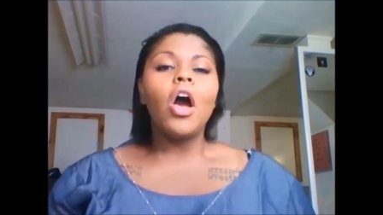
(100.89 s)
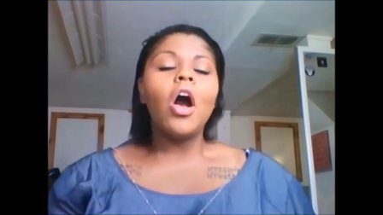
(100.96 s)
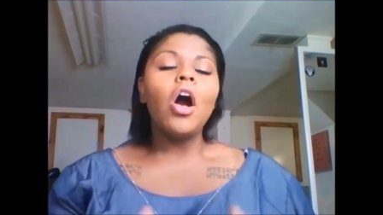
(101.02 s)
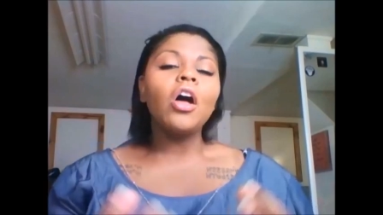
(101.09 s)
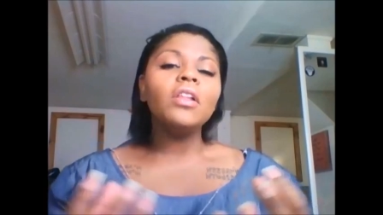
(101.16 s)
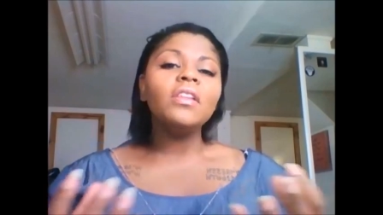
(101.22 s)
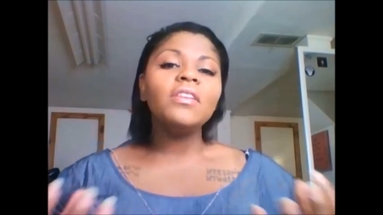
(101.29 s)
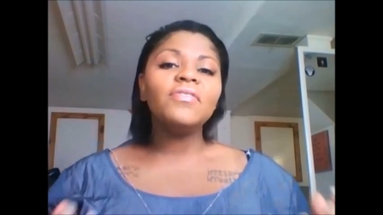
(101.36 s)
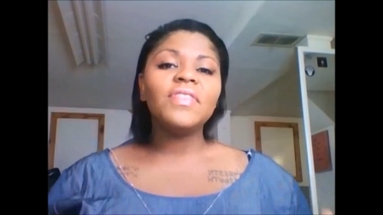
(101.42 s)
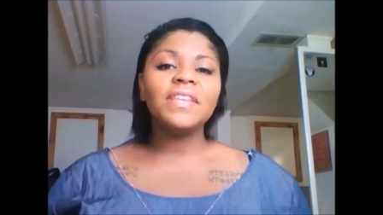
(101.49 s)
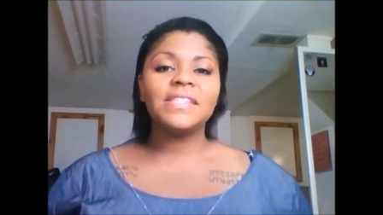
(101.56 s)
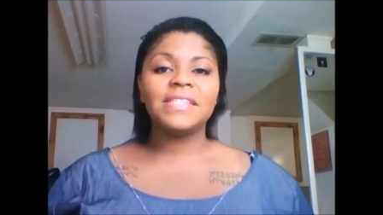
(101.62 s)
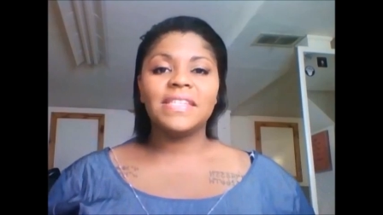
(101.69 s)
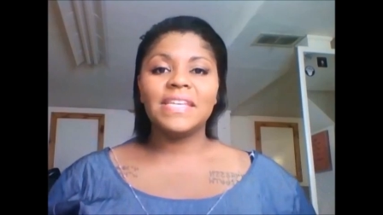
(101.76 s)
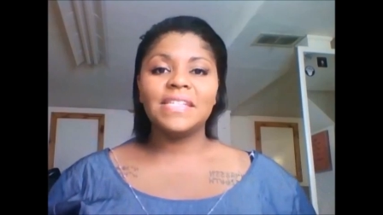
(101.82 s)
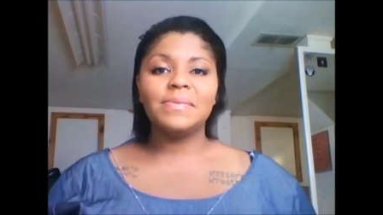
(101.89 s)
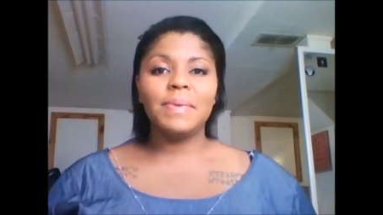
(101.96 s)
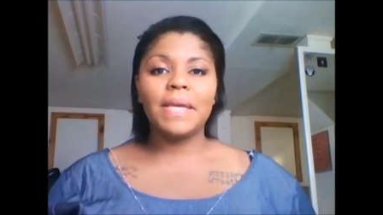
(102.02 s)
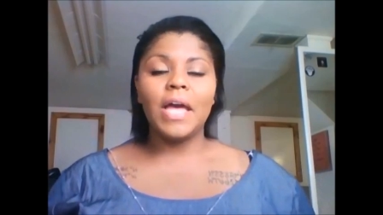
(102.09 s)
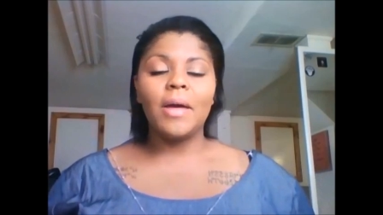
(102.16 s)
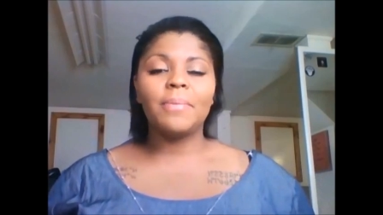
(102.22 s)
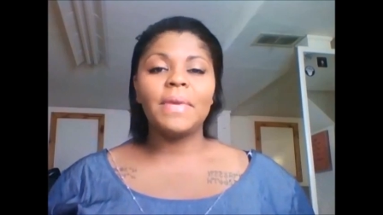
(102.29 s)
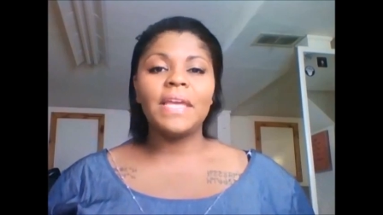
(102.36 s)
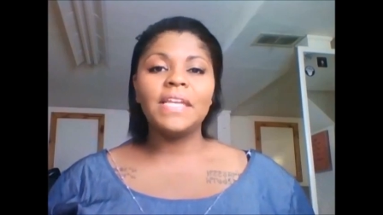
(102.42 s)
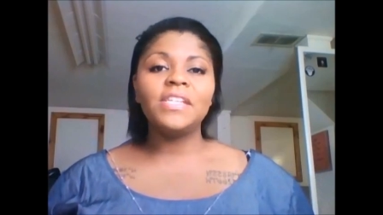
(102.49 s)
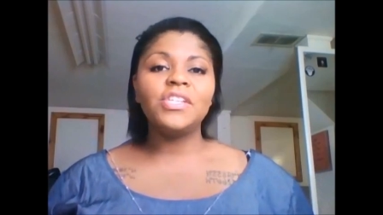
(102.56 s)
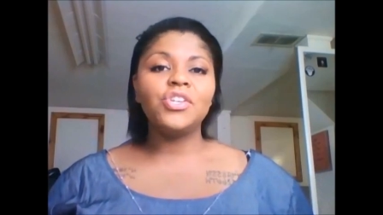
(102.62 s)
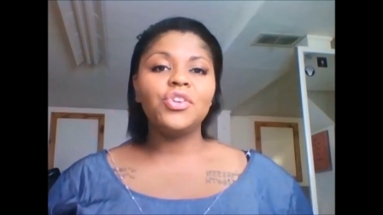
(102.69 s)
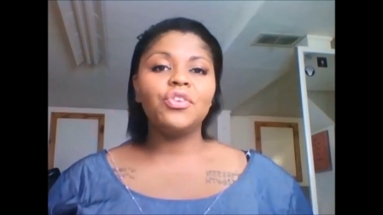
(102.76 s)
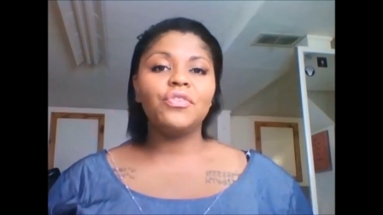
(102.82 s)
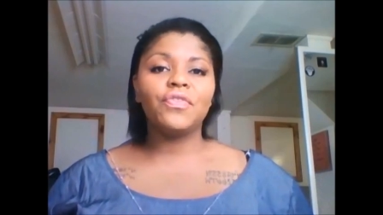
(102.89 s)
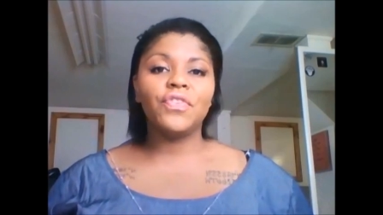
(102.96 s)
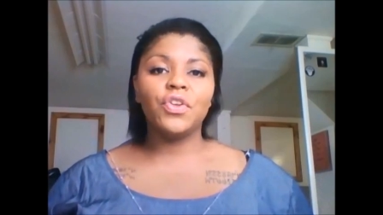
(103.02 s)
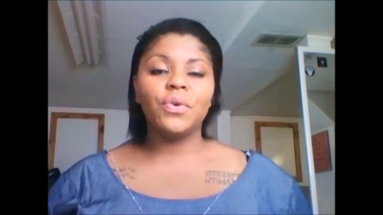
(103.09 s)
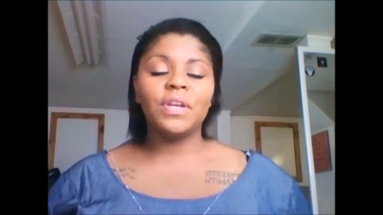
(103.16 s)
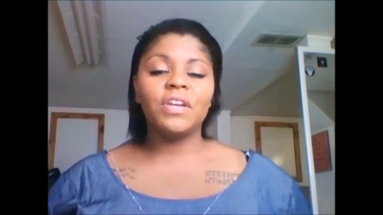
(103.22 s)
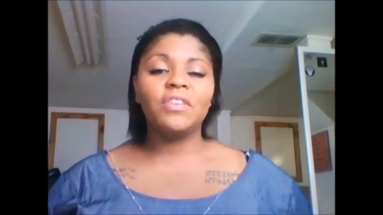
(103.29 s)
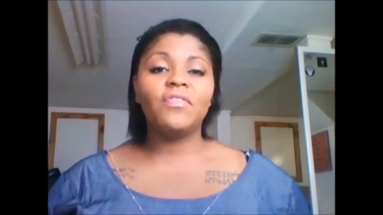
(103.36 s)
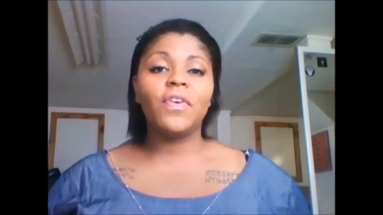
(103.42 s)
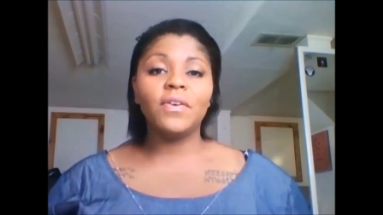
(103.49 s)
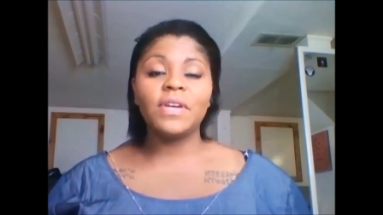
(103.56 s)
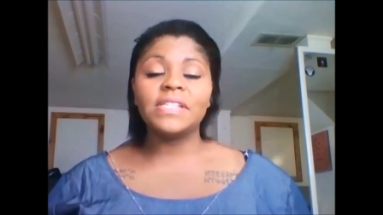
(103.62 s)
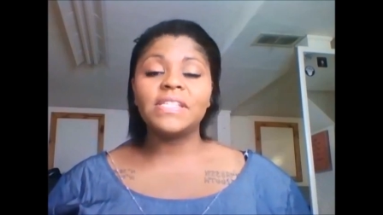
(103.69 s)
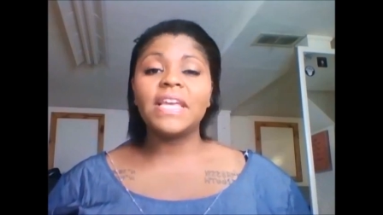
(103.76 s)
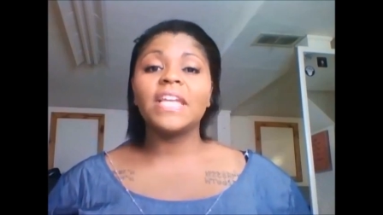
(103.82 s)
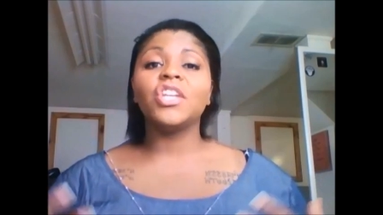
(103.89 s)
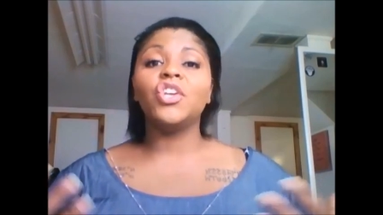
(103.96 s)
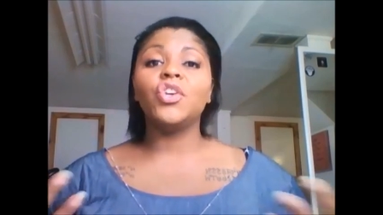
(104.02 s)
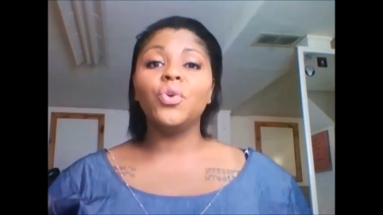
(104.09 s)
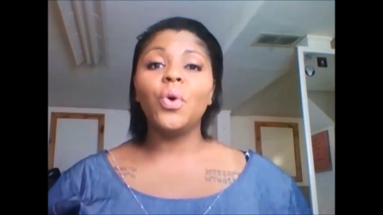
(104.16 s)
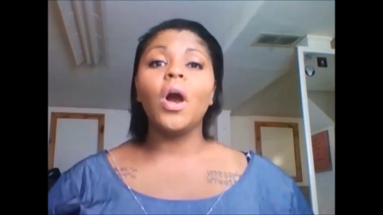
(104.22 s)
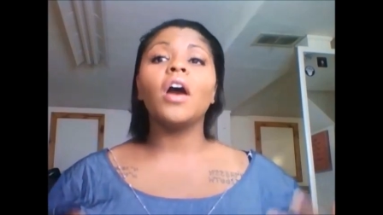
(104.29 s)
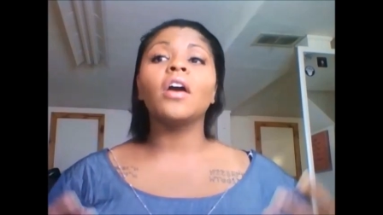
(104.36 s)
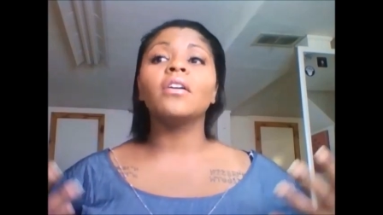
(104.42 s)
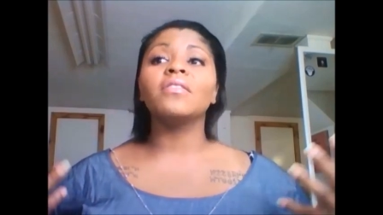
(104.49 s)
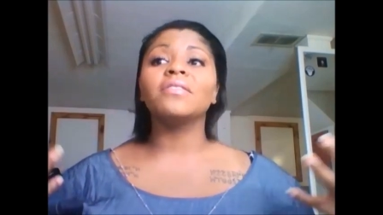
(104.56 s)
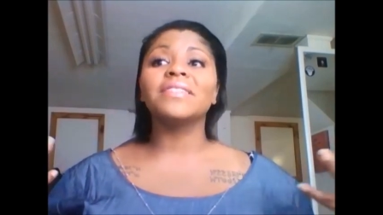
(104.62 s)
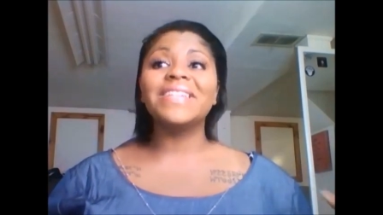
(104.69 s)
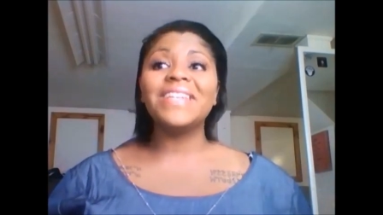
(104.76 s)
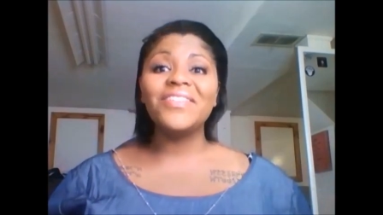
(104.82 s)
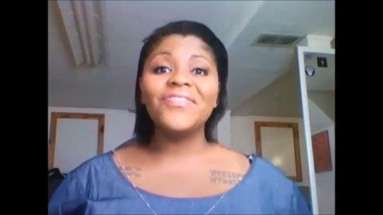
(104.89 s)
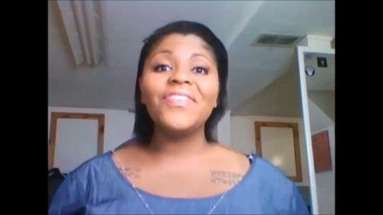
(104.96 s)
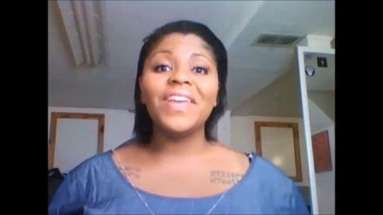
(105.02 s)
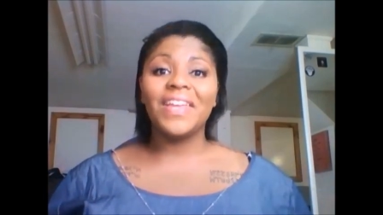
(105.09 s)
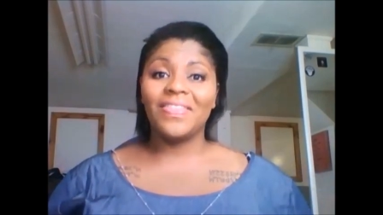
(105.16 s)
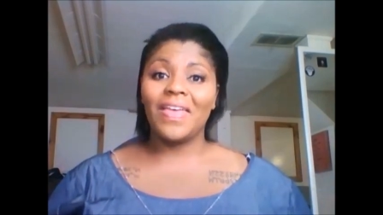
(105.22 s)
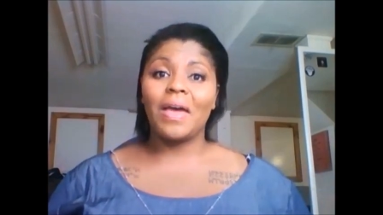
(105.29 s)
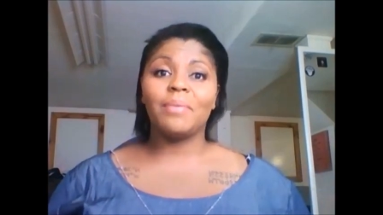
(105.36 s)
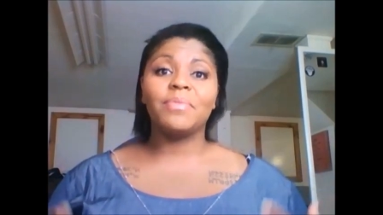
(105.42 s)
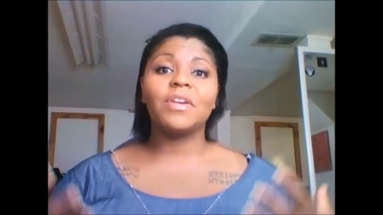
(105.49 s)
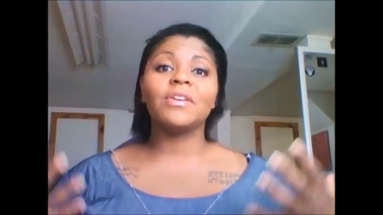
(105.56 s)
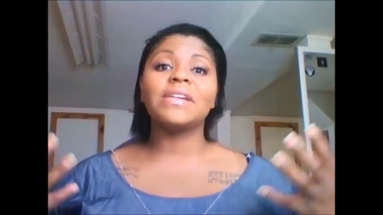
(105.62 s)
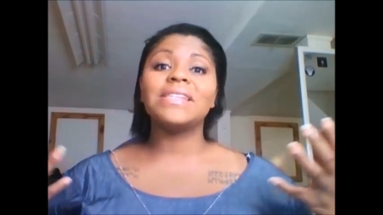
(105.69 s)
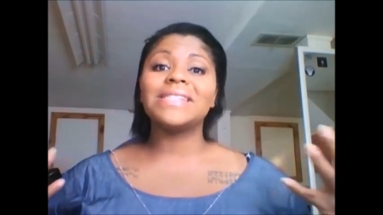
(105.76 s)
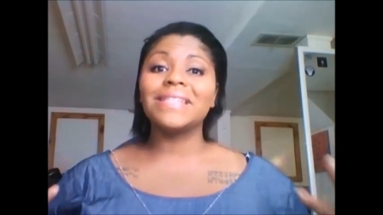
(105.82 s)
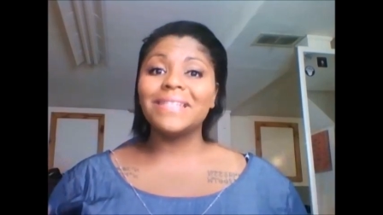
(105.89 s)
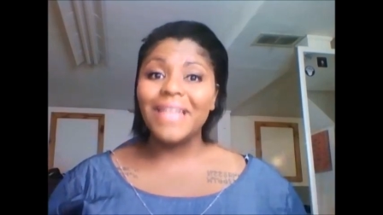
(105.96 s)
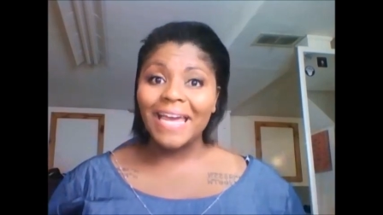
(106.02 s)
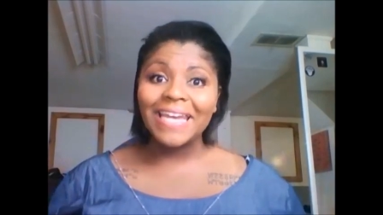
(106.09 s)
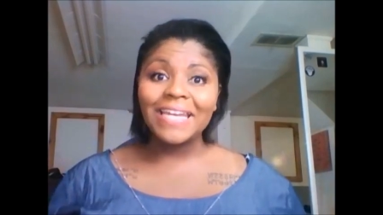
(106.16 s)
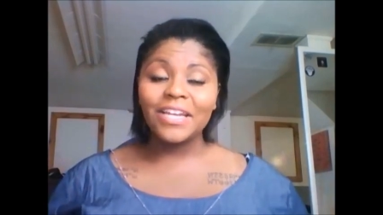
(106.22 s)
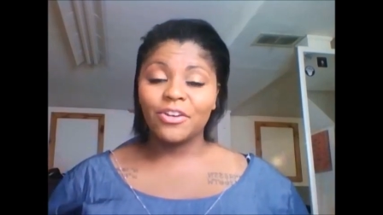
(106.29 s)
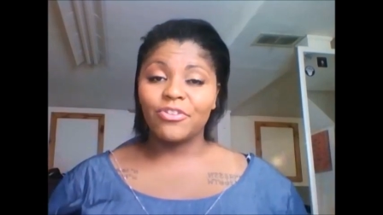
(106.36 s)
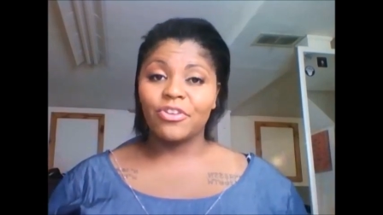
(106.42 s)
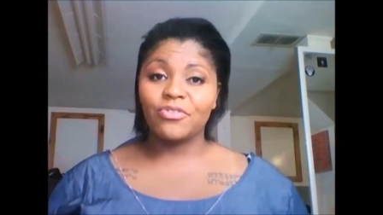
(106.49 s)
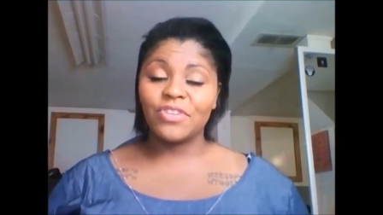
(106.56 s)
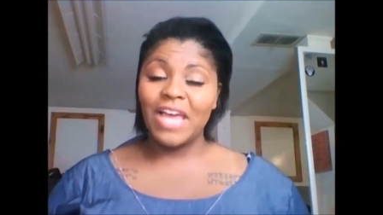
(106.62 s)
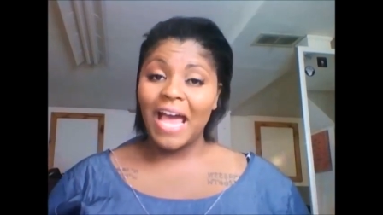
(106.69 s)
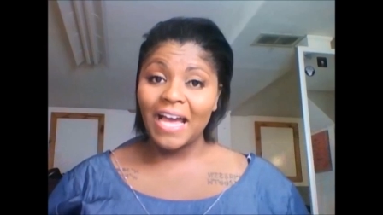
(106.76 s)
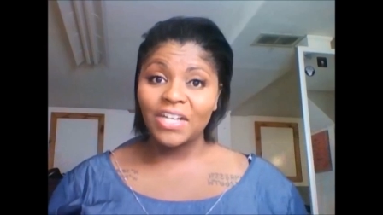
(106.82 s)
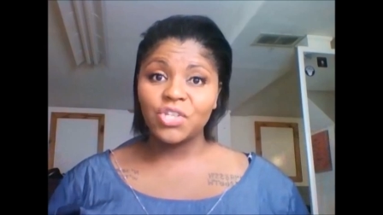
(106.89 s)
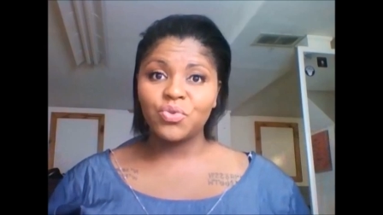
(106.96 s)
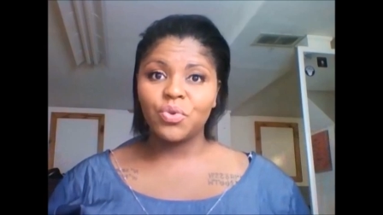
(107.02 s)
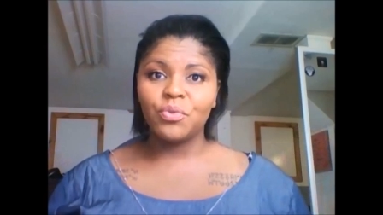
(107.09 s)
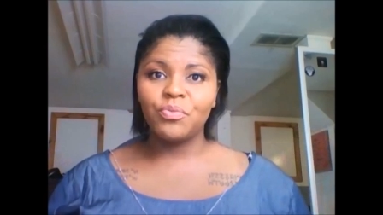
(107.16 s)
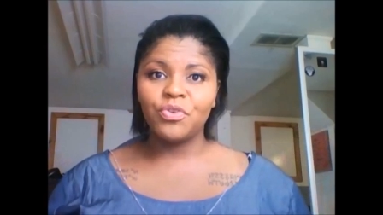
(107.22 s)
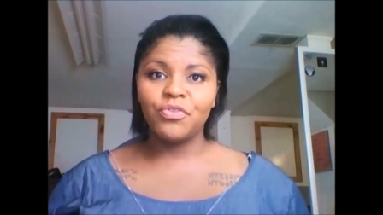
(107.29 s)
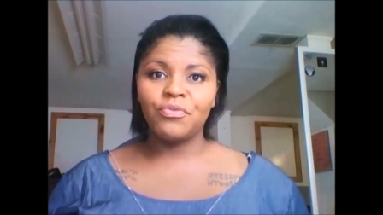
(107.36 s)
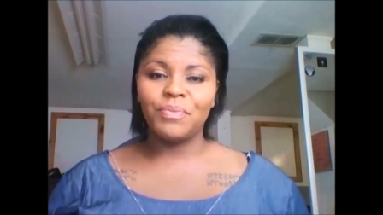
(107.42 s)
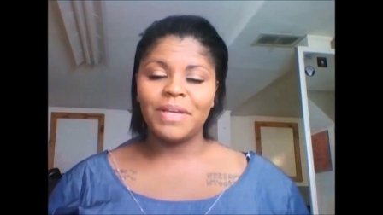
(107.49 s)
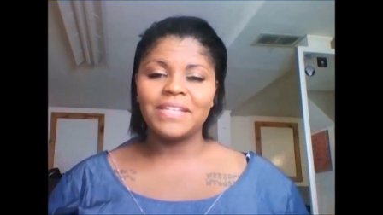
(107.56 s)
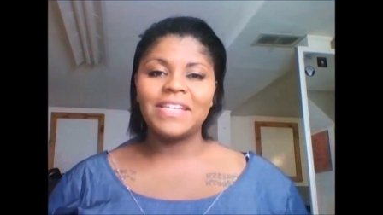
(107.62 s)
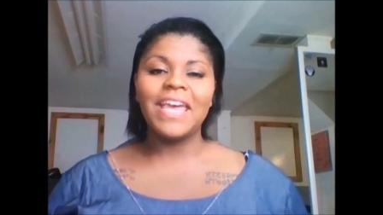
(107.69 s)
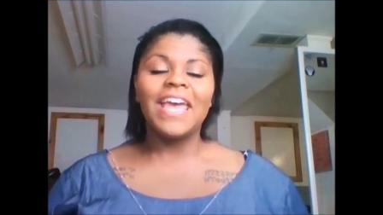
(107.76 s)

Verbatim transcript: All of these things become into your view and in focus, and you are living them. There is light here, there's actual movement.